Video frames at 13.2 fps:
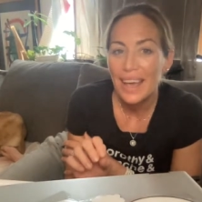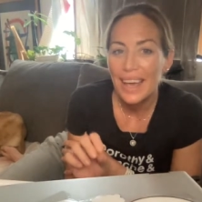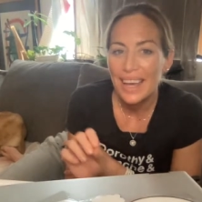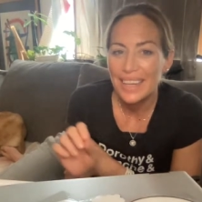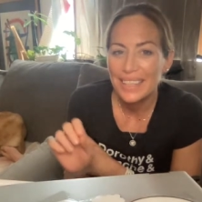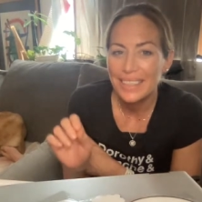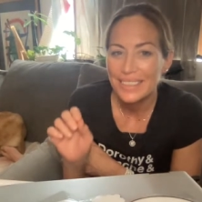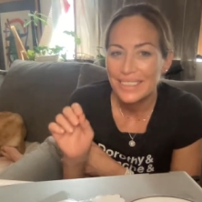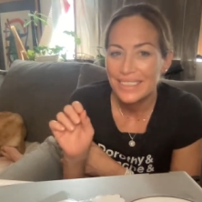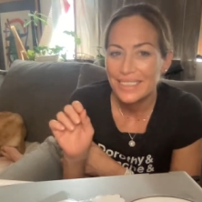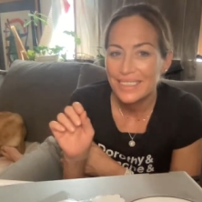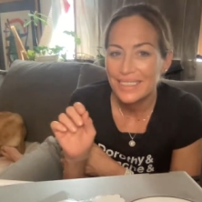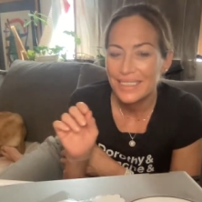And
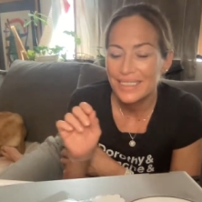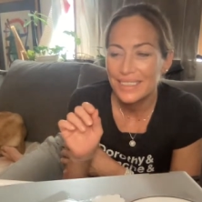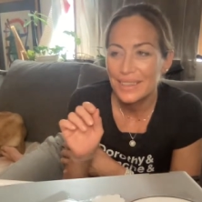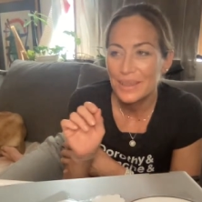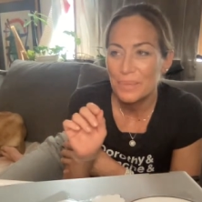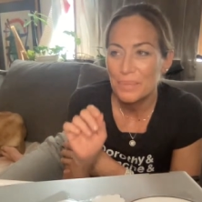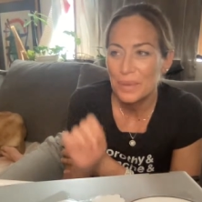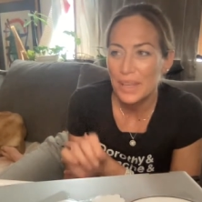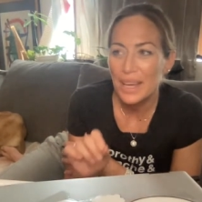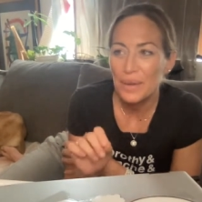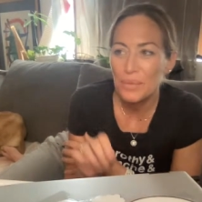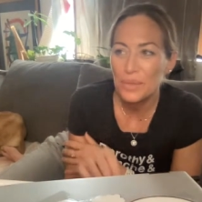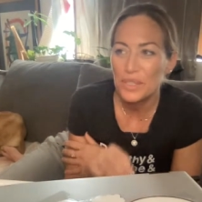the
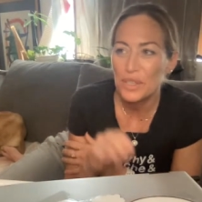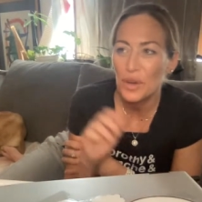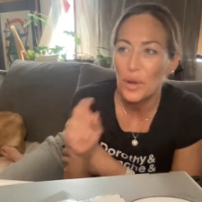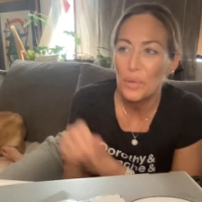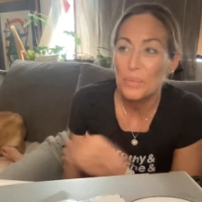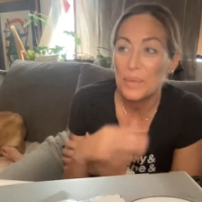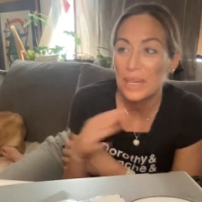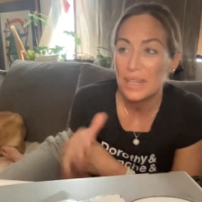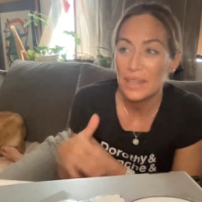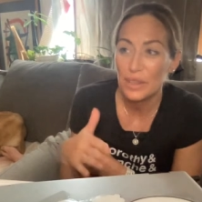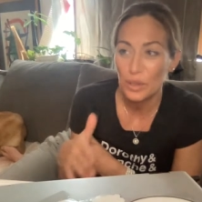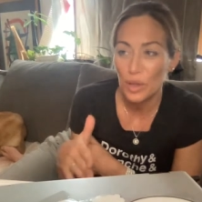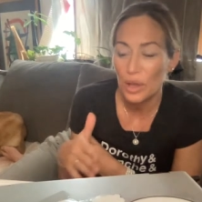plan was to all meet
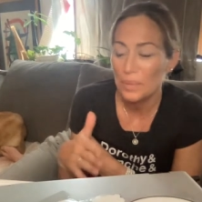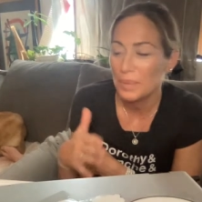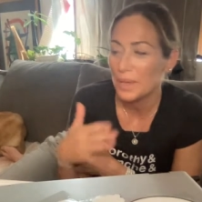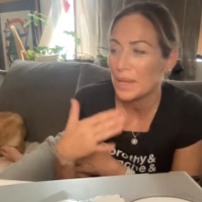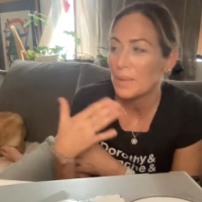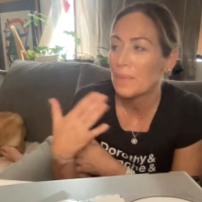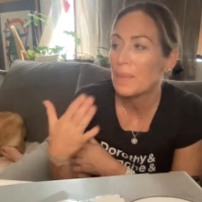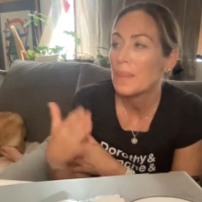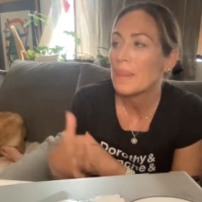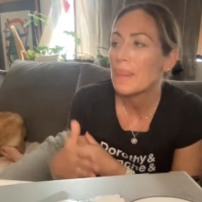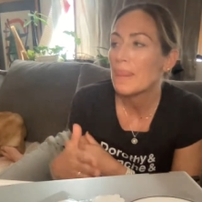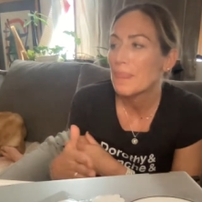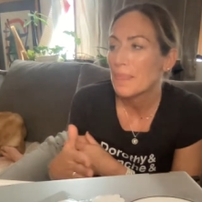in the lobby
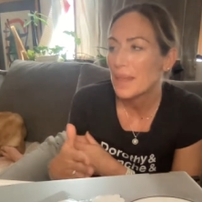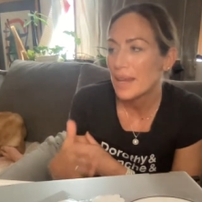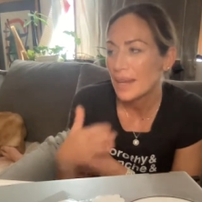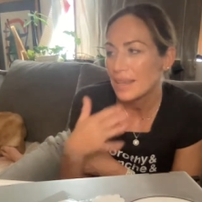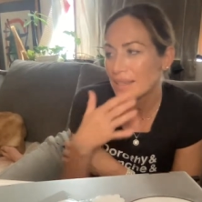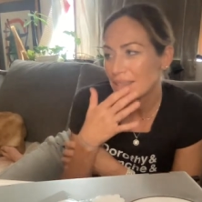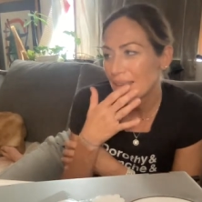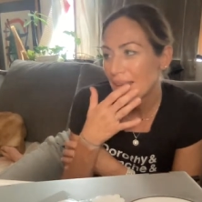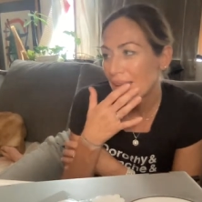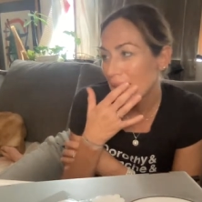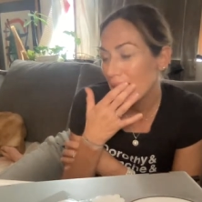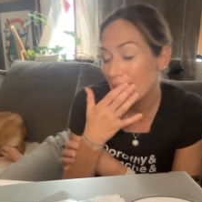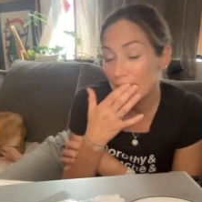the next
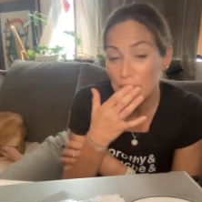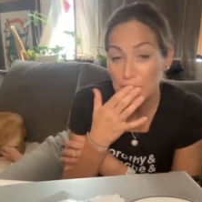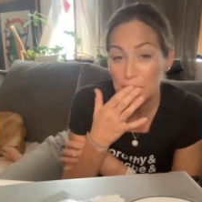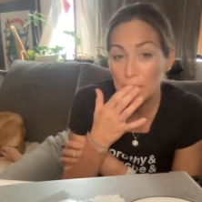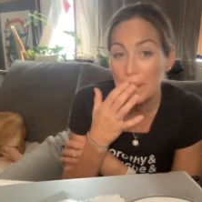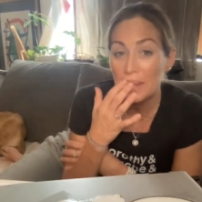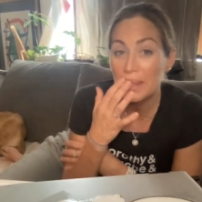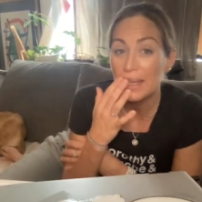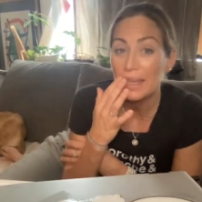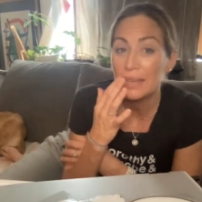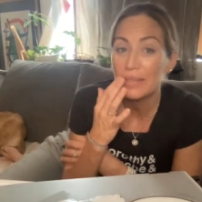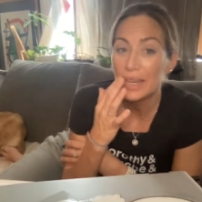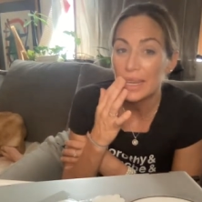day. I actually spent the
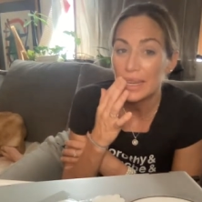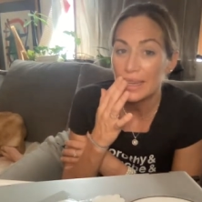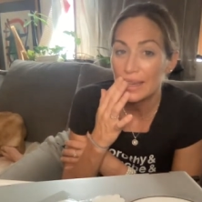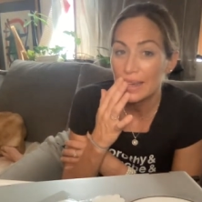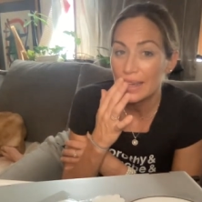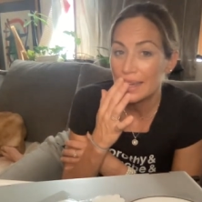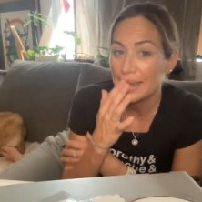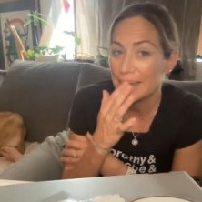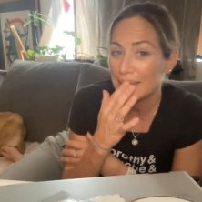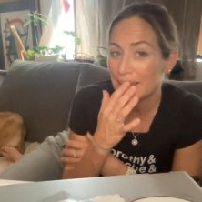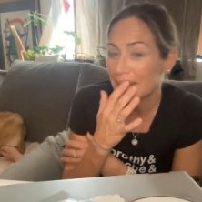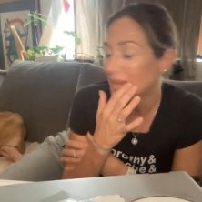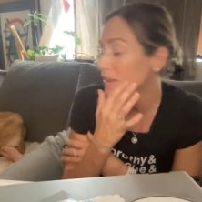evening
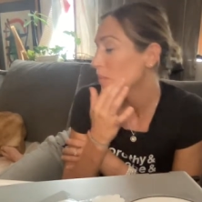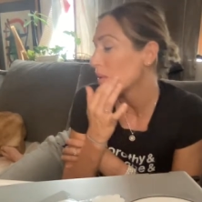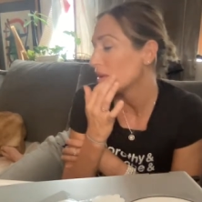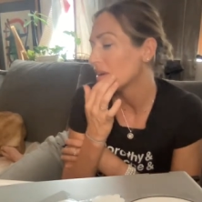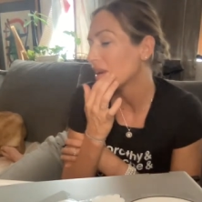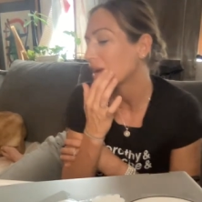in, I need water